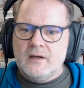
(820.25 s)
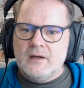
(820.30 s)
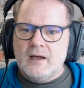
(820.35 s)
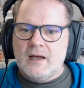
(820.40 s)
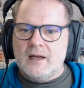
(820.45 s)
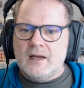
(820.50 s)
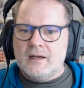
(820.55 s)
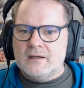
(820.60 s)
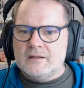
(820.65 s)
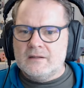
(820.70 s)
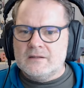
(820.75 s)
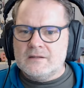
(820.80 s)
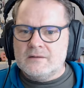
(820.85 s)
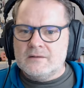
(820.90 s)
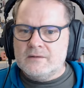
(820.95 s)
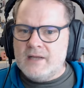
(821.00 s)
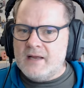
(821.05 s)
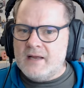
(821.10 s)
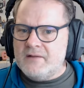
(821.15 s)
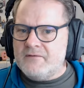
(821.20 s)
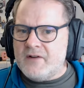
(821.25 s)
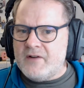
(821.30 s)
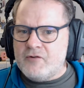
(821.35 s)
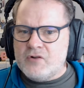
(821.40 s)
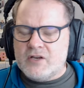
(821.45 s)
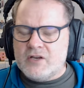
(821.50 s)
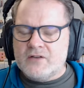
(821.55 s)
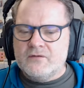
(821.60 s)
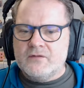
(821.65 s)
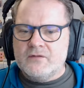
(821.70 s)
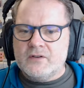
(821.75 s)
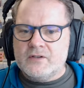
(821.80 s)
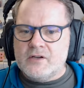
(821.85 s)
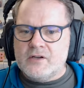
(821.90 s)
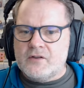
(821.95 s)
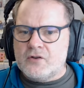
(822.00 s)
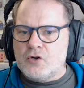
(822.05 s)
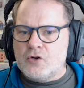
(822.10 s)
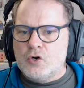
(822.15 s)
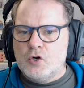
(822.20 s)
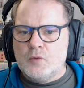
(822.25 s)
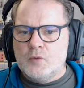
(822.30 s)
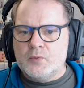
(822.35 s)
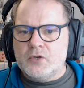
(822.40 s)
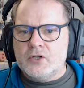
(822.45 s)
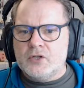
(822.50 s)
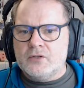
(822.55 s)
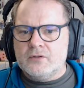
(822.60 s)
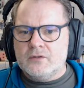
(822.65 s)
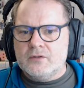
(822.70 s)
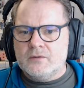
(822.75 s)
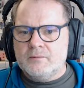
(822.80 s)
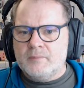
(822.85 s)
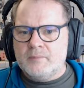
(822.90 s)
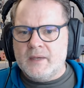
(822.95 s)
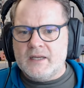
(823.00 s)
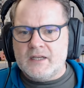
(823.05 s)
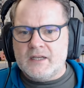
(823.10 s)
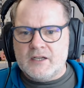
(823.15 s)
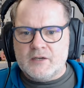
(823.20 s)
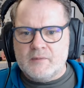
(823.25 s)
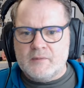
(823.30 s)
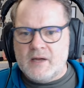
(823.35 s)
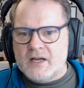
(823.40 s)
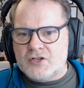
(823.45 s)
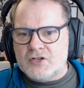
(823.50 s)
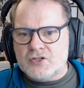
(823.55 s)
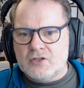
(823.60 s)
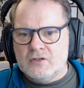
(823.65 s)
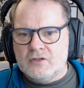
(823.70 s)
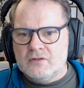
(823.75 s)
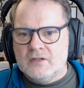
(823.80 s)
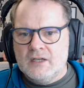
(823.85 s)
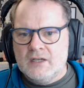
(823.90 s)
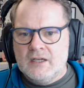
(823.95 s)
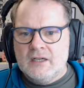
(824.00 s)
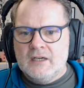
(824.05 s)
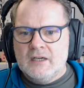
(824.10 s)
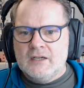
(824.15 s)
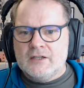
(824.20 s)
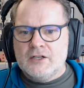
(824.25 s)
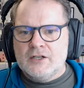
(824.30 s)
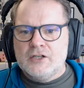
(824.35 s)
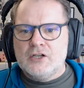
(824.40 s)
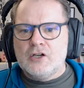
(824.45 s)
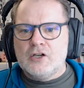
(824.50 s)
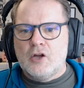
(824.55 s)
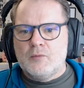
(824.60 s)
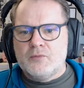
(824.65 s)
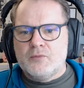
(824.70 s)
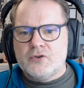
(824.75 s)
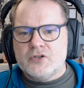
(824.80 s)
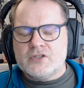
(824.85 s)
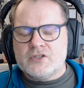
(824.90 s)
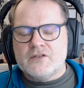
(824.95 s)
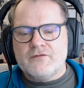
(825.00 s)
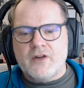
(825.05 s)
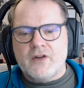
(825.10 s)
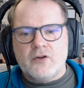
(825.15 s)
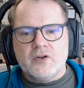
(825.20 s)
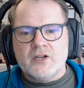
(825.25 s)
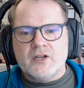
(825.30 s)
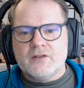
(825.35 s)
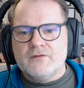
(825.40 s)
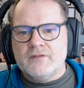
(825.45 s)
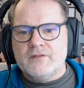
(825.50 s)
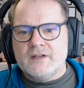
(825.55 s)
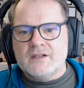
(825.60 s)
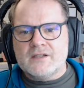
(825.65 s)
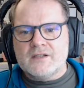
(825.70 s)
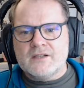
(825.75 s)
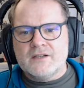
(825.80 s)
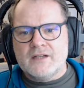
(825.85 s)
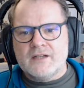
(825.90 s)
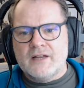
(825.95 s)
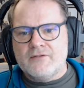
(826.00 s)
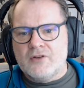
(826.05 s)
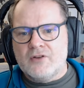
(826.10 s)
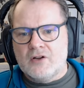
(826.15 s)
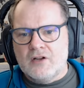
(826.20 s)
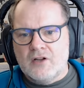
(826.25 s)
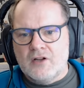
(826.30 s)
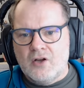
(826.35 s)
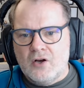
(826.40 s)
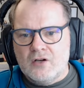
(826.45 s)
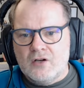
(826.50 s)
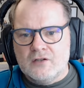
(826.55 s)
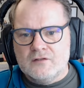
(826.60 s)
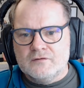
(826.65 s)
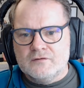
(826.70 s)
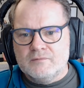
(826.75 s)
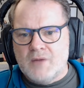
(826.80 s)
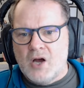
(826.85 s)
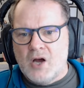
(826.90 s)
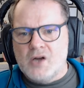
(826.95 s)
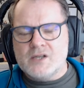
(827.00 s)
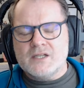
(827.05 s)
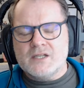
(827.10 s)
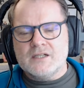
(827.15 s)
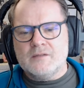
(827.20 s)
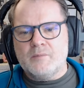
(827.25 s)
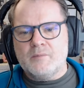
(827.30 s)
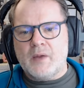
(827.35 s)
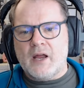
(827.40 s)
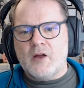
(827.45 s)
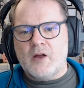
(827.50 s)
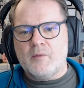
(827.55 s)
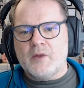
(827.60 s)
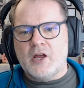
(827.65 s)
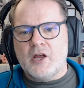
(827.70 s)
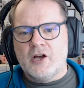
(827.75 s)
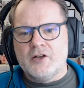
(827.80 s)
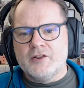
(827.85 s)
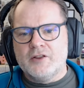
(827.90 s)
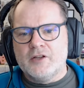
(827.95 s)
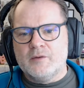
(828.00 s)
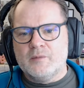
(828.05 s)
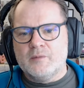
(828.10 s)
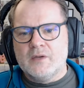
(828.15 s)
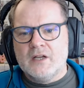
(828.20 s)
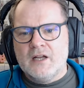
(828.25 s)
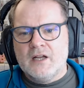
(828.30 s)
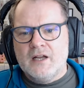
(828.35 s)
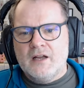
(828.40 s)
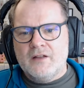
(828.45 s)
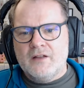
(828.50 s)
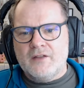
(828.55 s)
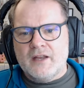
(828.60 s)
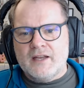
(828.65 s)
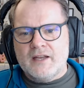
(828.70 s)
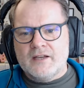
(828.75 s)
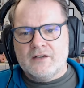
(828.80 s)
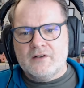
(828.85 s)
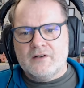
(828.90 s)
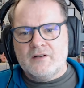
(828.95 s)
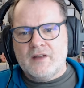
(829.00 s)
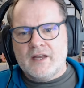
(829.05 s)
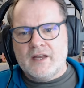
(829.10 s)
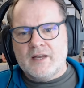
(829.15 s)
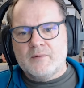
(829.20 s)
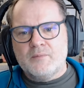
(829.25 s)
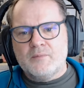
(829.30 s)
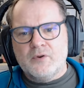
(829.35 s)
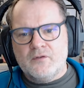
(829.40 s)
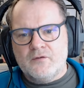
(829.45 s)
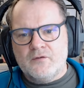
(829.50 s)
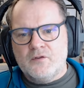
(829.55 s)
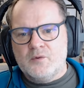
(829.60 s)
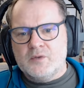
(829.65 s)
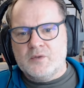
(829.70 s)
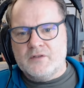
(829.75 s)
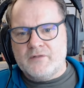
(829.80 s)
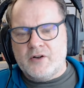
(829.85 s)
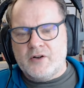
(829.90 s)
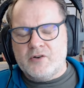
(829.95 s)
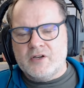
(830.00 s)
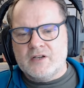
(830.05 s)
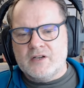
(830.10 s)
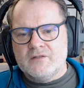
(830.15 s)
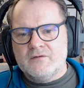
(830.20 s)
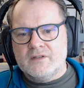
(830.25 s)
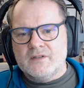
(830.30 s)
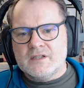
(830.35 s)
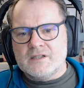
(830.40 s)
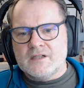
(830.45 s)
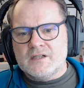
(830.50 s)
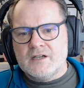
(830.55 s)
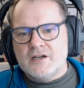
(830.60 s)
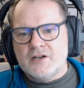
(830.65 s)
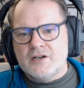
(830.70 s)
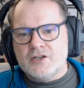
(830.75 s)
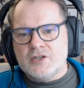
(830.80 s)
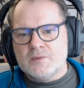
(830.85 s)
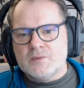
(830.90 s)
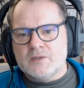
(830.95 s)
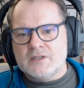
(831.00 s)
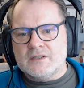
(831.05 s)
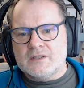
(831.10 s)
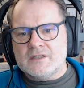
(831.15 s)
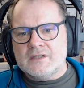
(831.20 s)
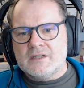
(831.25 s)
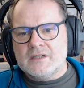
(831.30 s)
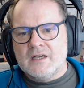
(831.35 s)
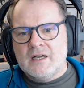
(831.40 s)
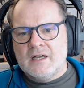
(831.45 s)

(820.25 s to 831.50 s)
And yeah, very conv- you know the corporate big commercial conglomerates are very convincing. They've got a lot of marketing power behind them. They can they can put forward a very convincing argument.